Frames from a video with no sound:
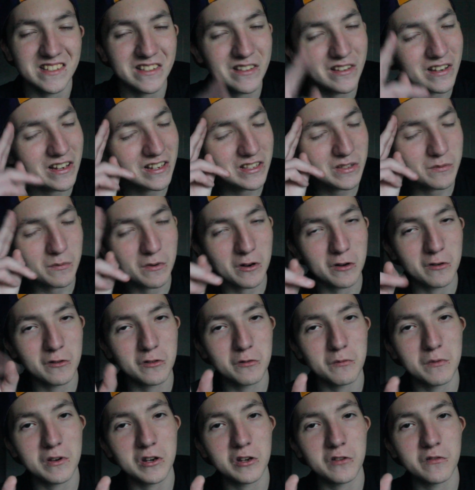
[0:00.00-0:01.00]
See you guys tomorrow
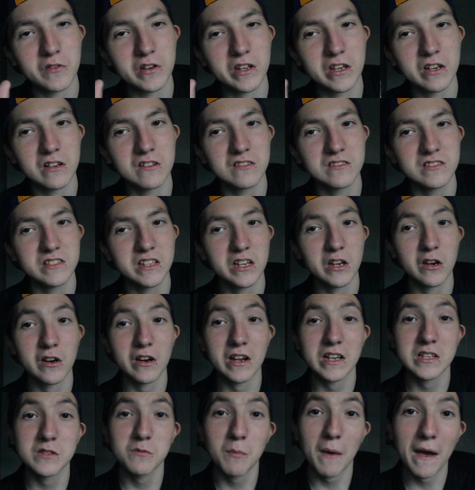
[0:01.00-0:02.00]
with a brand new video. Take care,
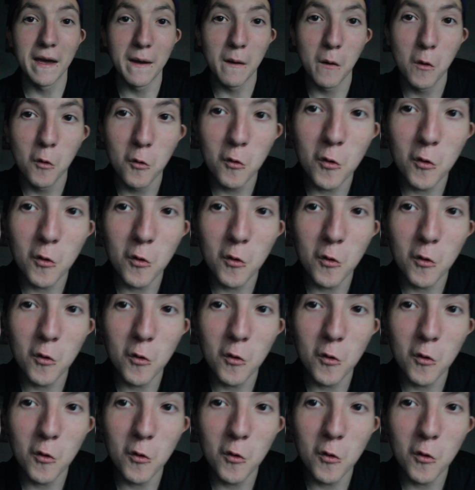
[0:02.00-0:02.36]
guys. Bye.